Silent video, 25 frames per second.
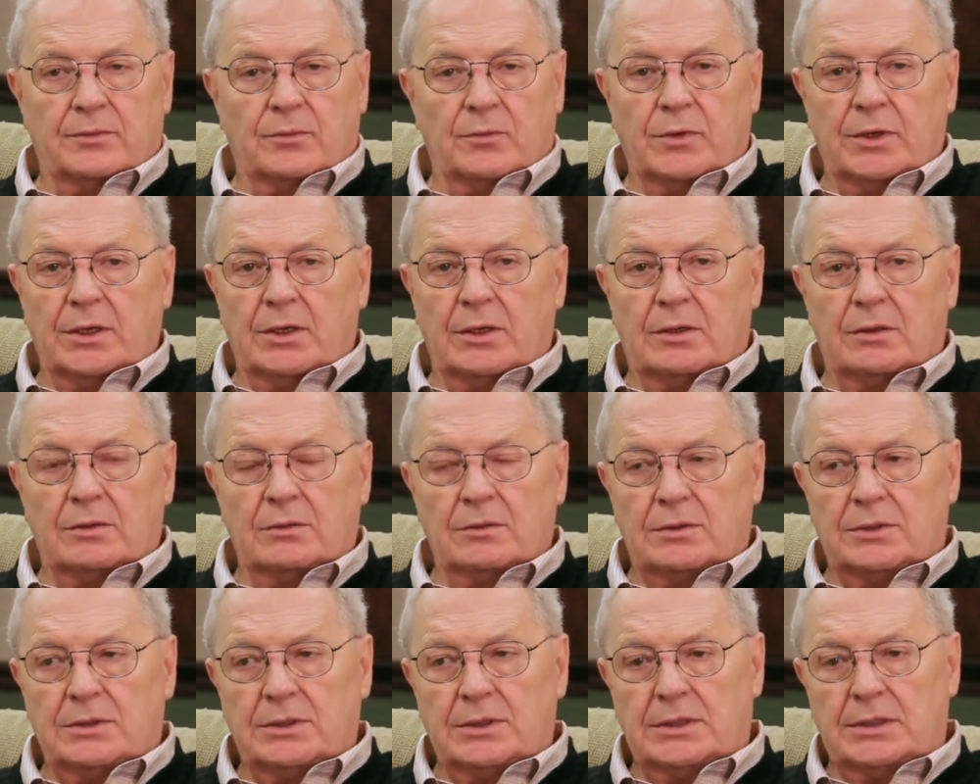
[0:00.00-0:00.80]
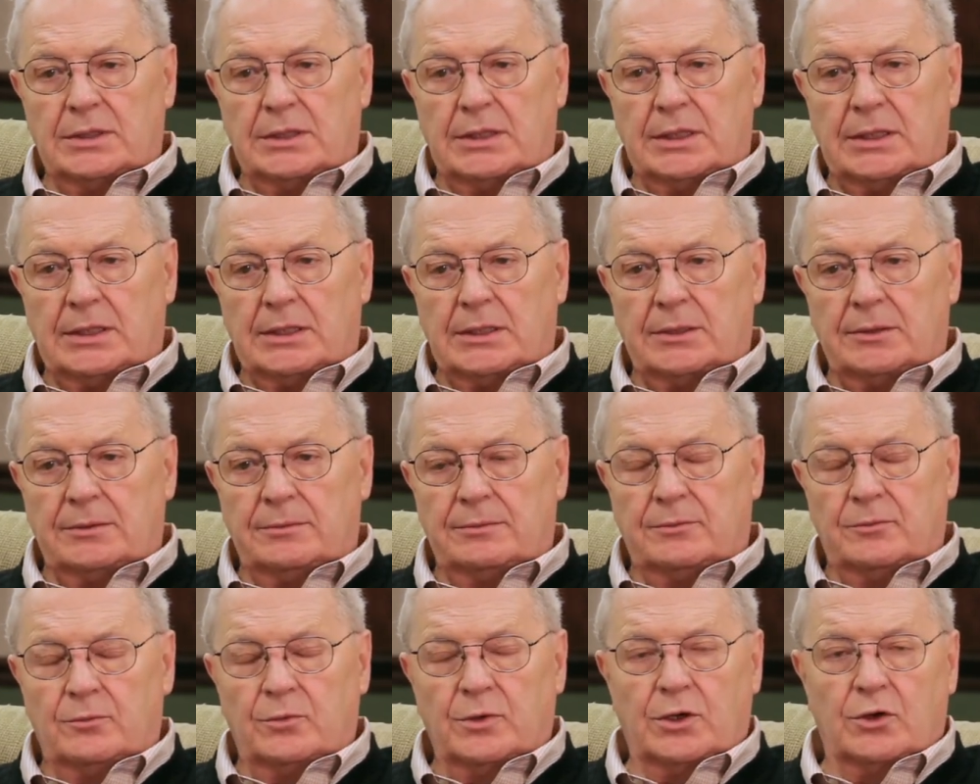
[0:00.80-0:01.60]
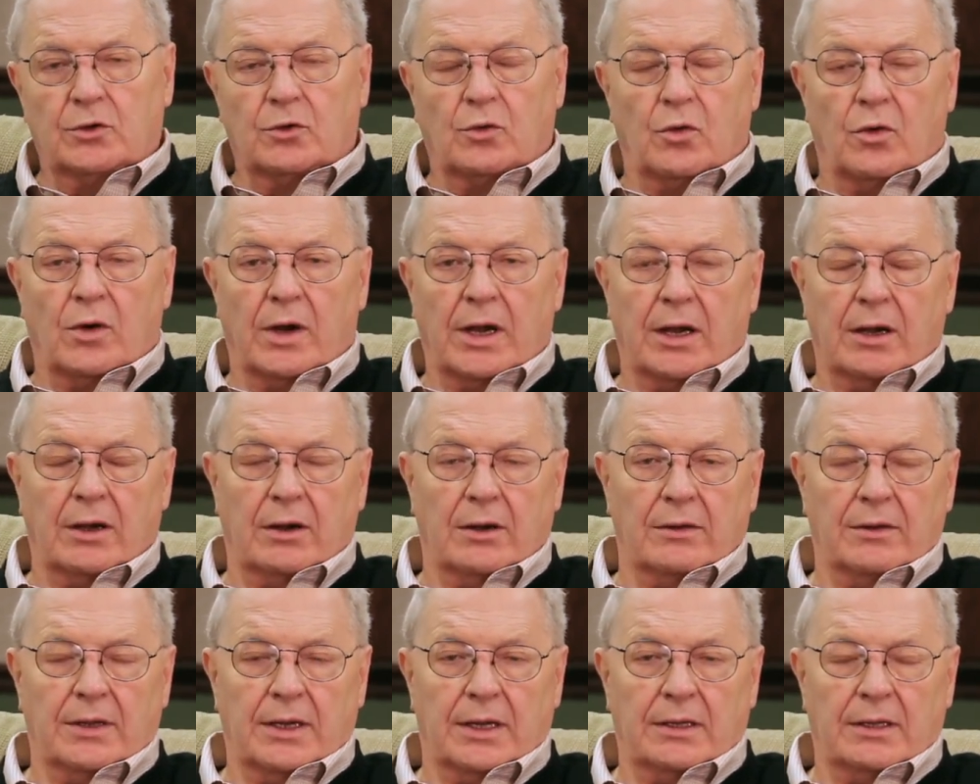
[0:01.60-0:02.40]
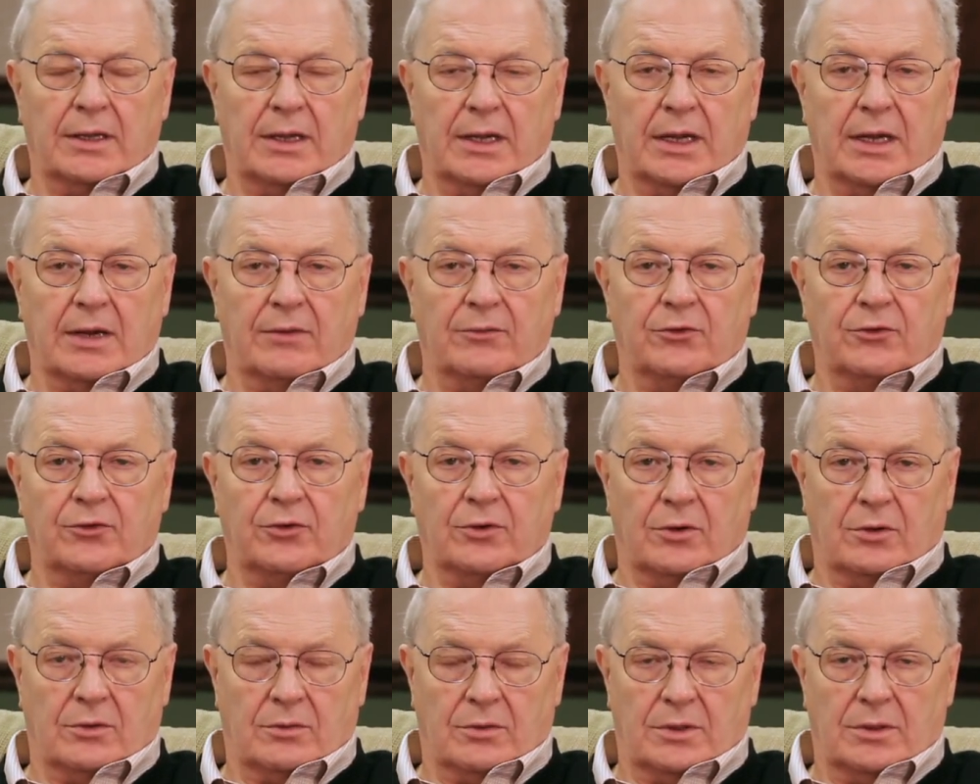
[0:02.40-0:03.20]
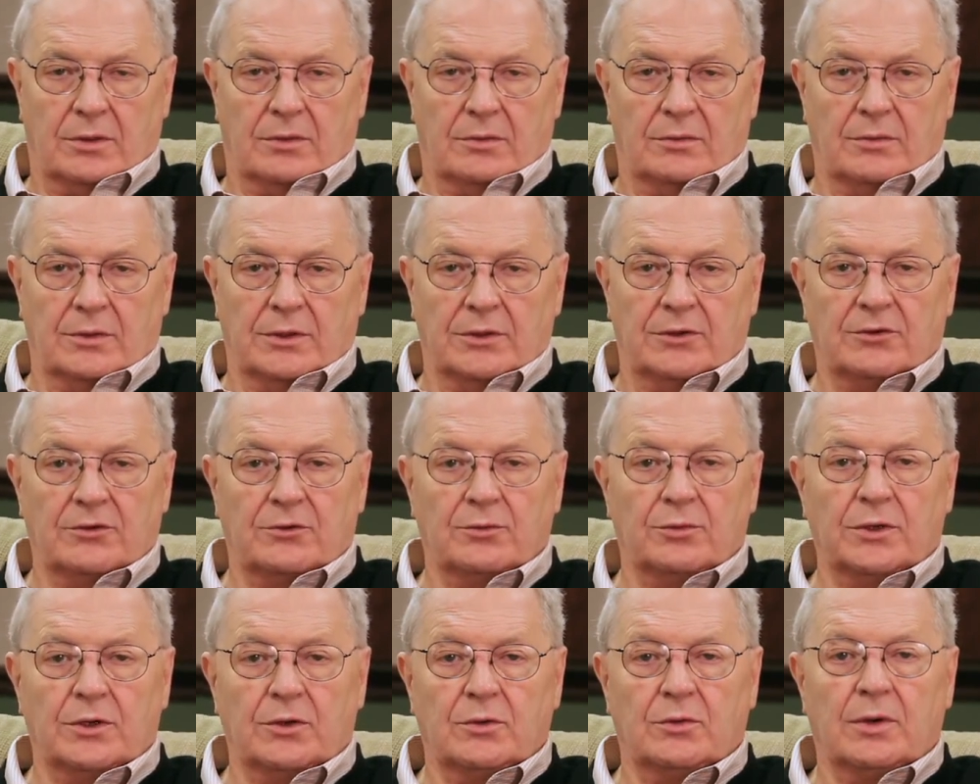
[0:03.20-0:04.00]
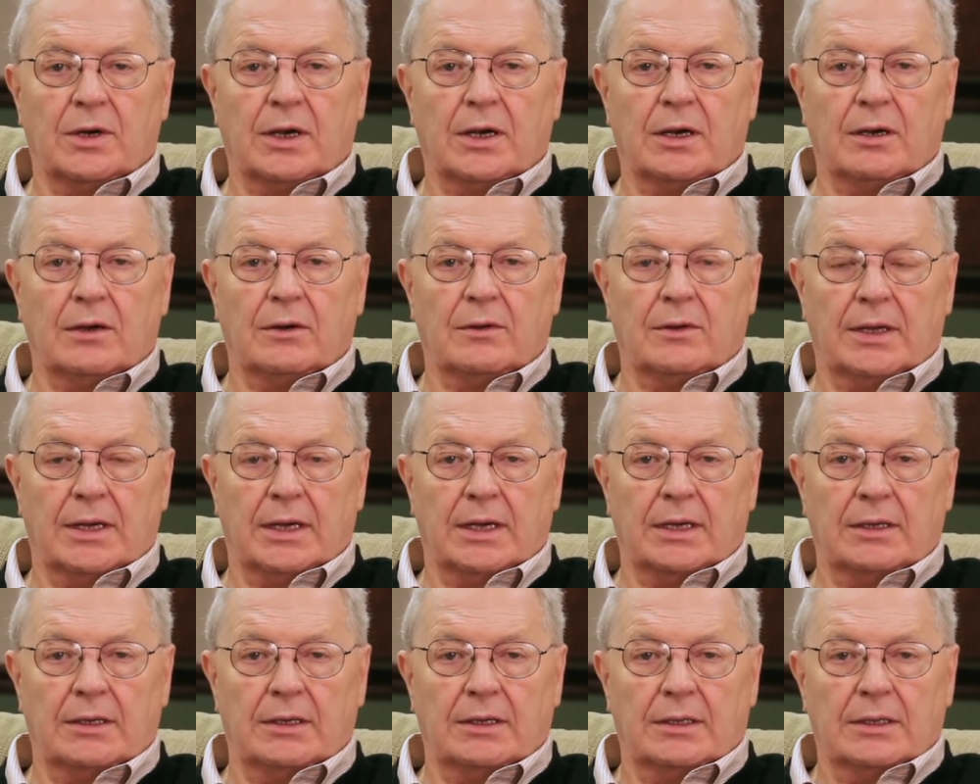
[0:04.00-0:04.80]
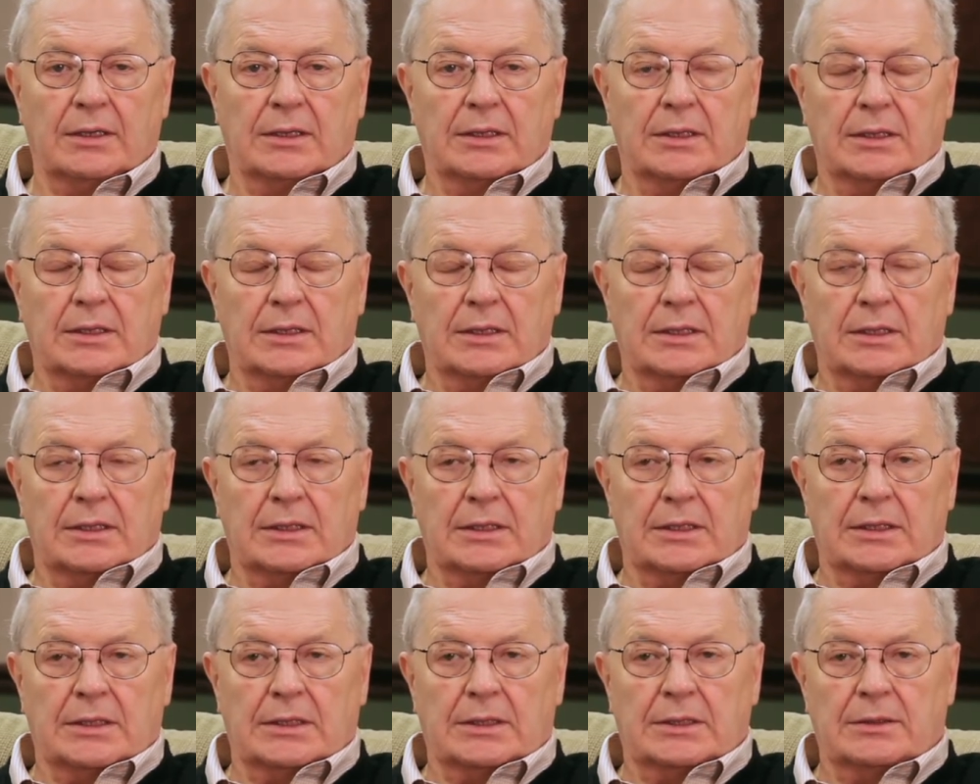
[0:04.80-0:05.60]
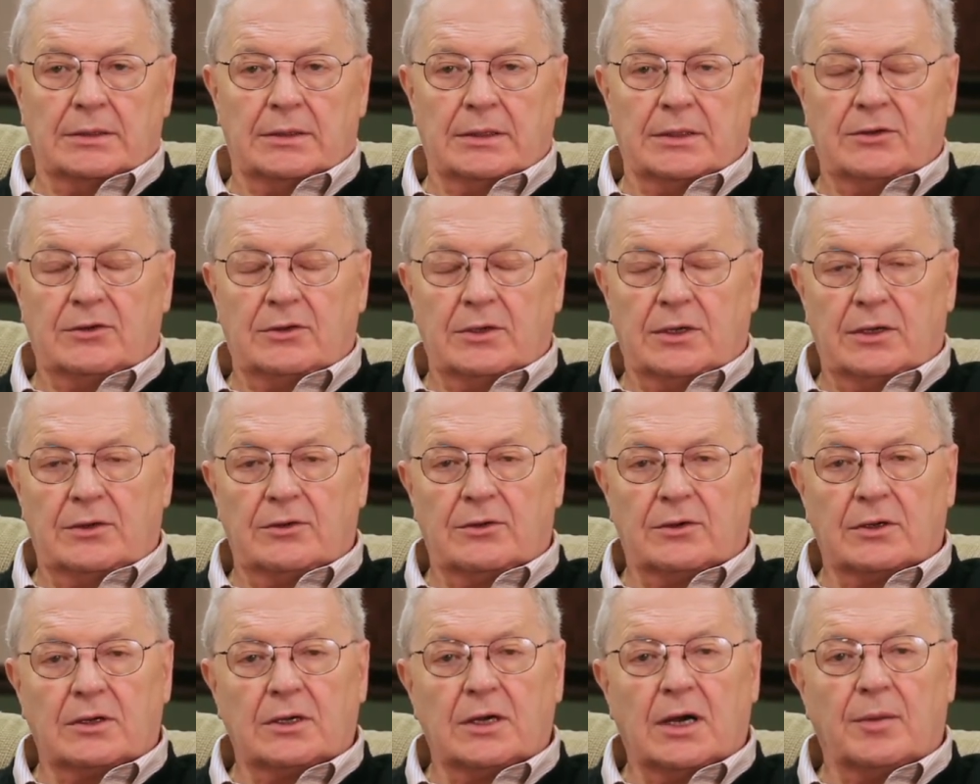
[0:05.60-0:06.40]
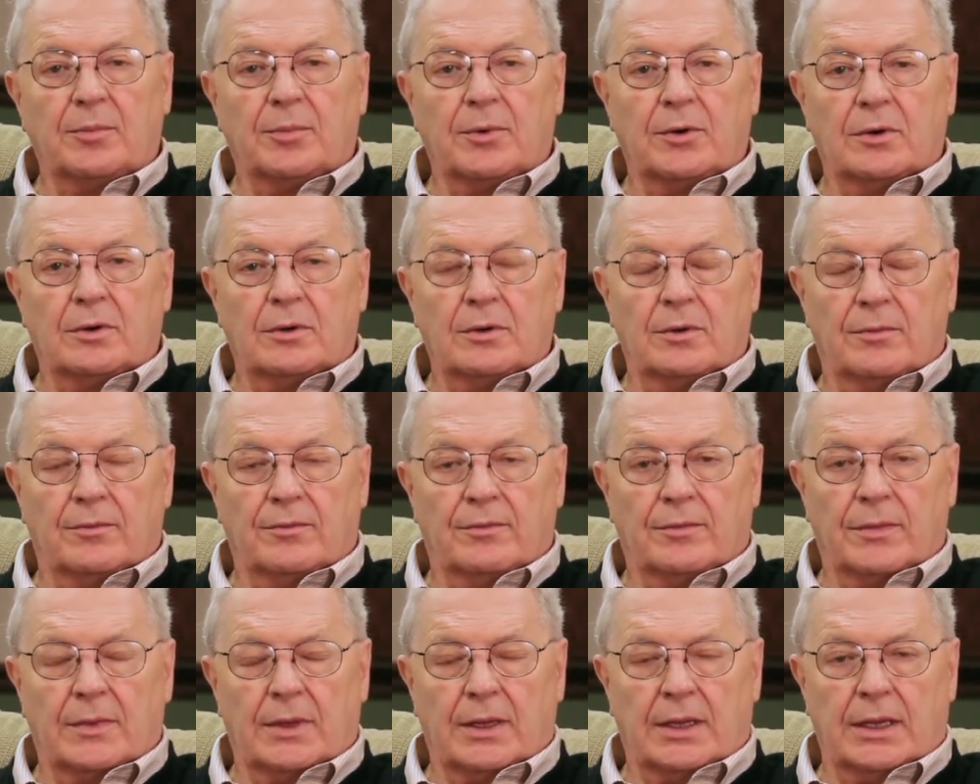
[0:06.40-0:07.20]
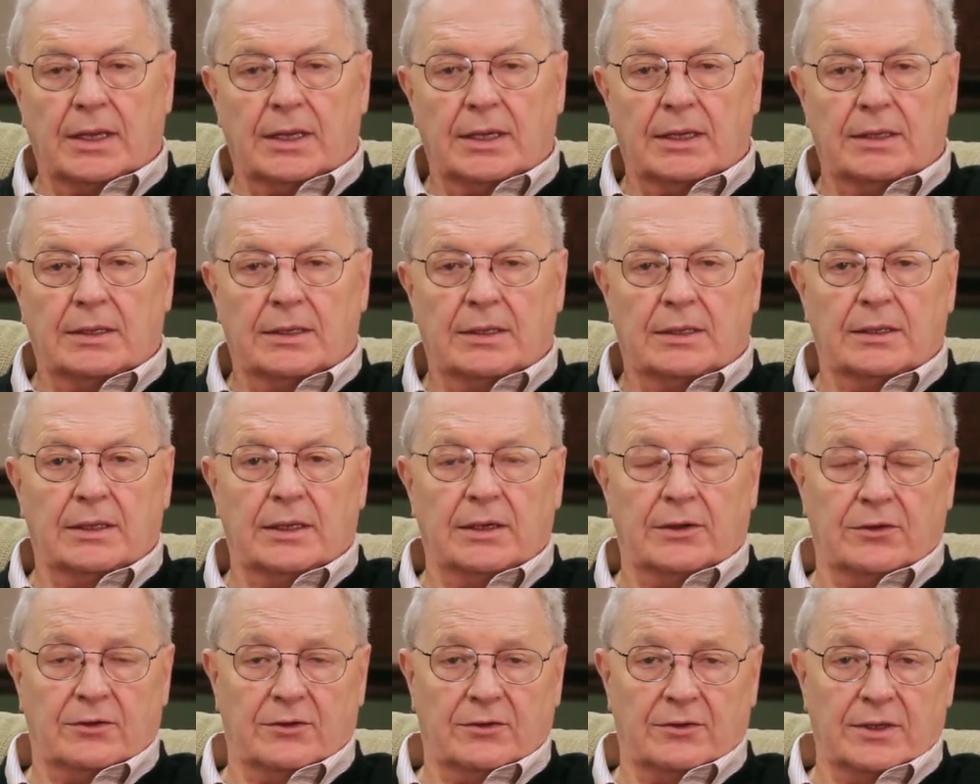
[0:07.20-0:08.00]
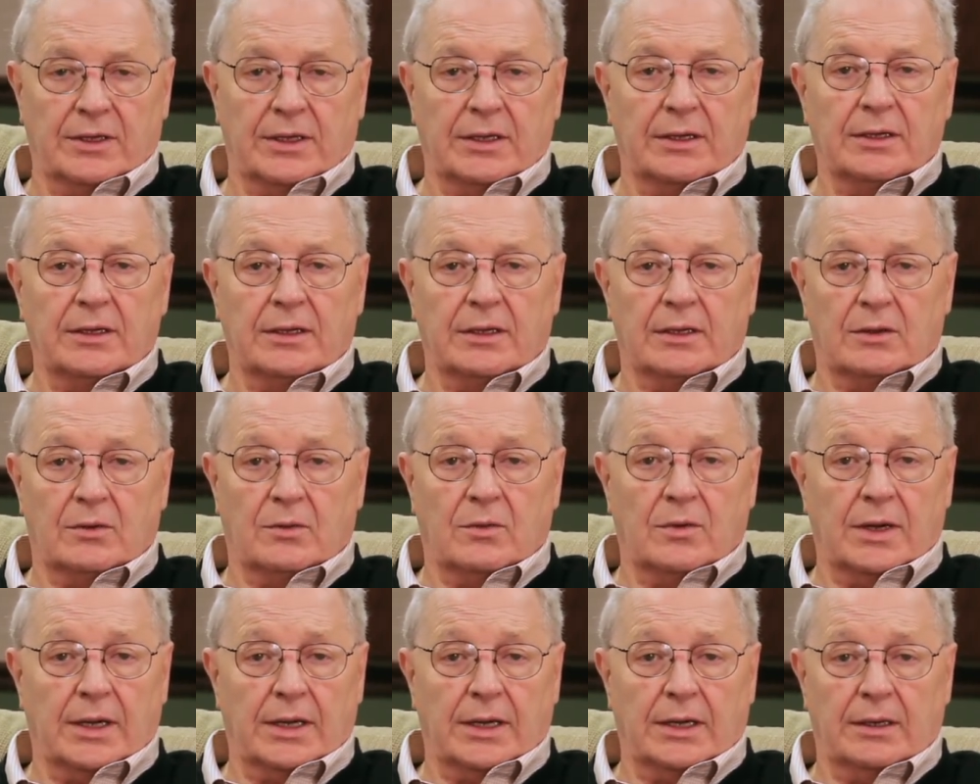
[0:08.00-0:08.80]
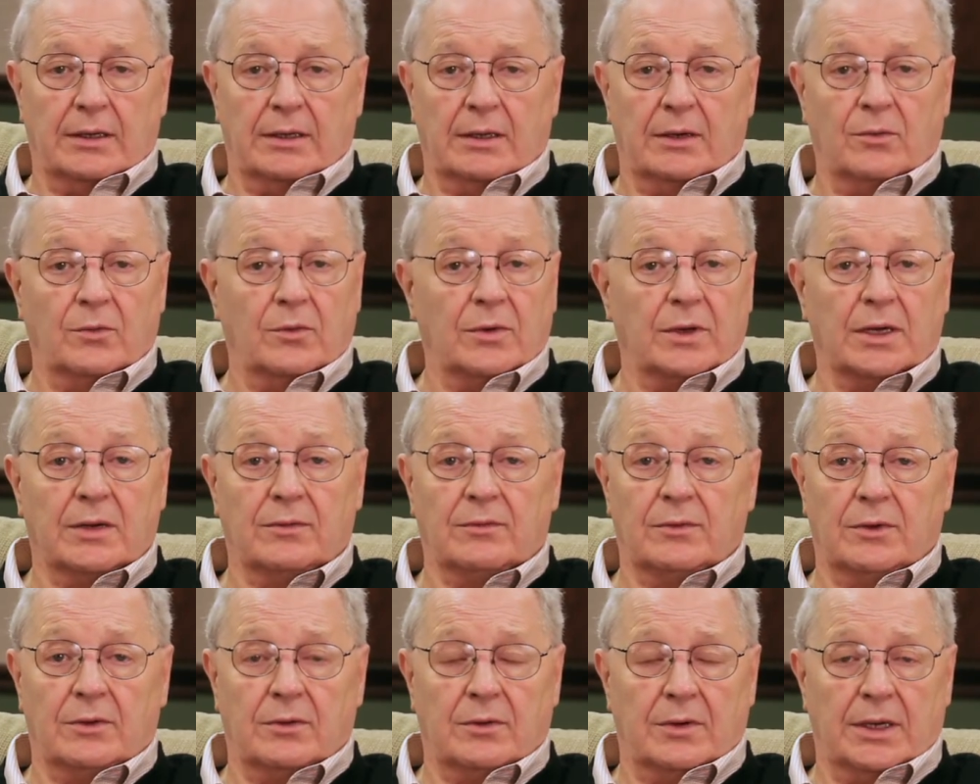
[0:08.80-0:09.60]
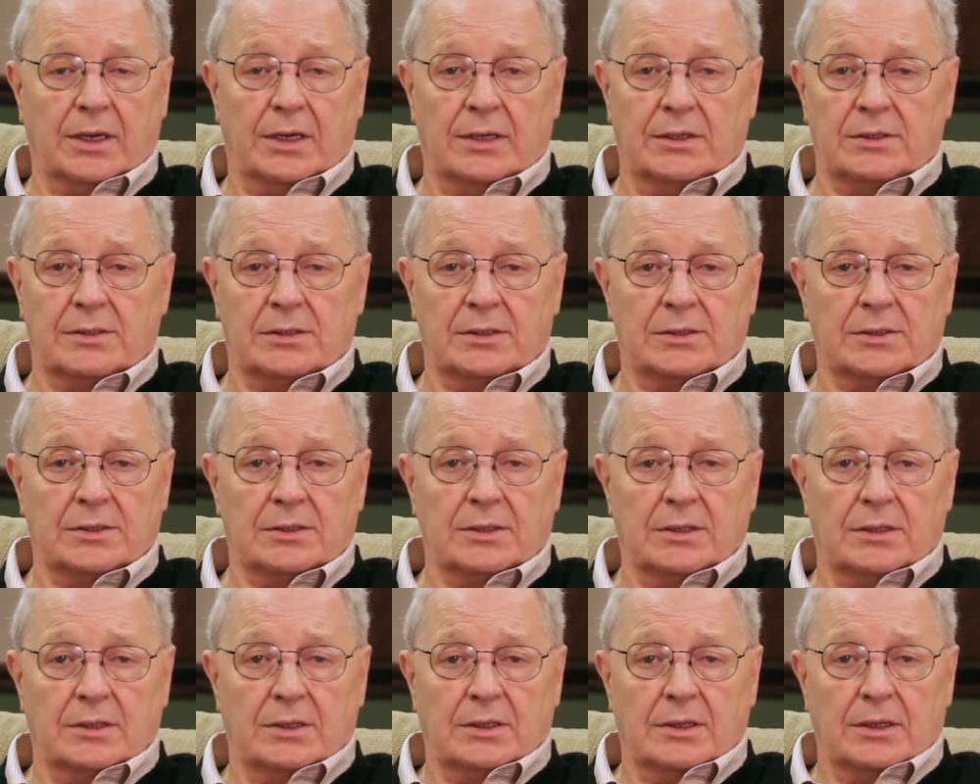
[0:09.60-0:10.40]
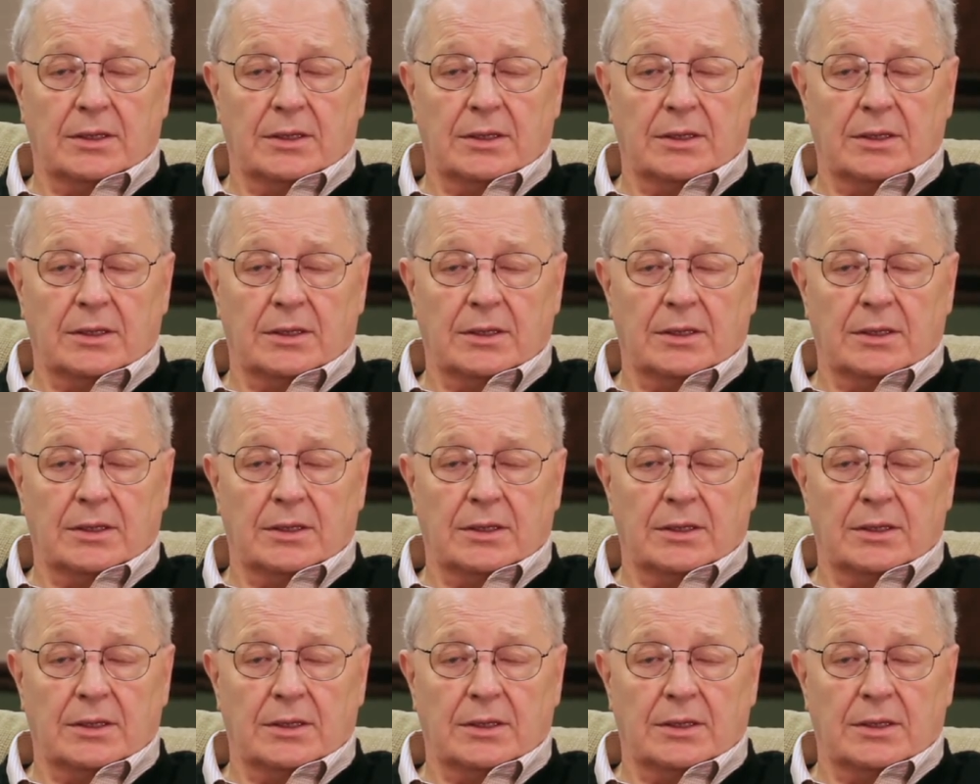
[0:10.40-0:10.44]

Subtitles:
We don't require that they have children. We just require that it's a couple and they just need to get away, whatever their age is.